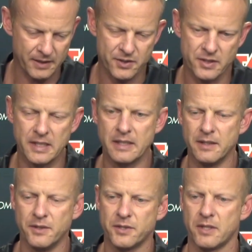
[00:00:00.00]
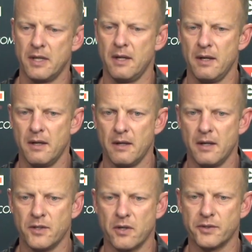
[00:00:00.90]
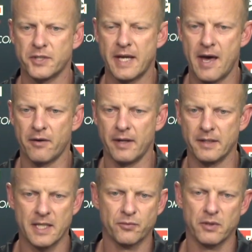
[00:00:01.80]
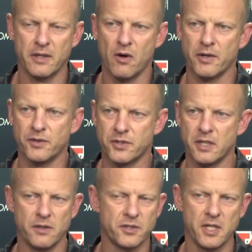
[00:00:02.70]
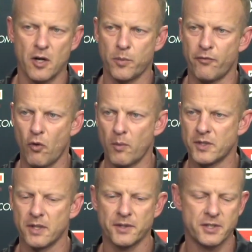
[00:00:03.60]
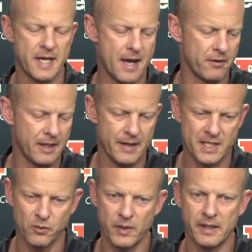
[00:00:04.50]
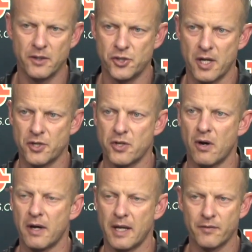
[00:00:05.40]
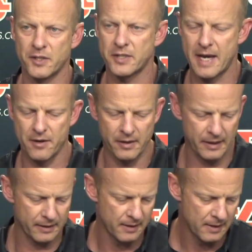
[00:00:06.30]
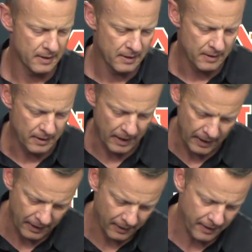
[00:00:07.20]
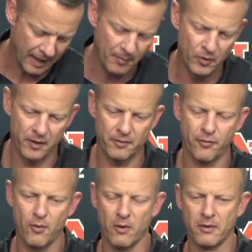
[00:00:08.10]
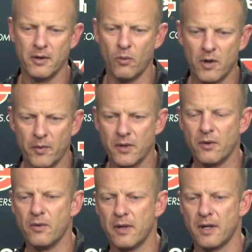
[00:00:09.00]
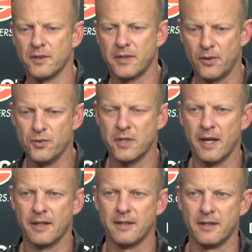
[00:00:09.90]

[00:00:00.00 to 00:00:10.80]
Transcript: sees is on Saturdays. That's really all you see. You see our performance on Saturday. That's what we get judged on every Saturday. And and I'm looking for, you know, what are we doing on Tuesday?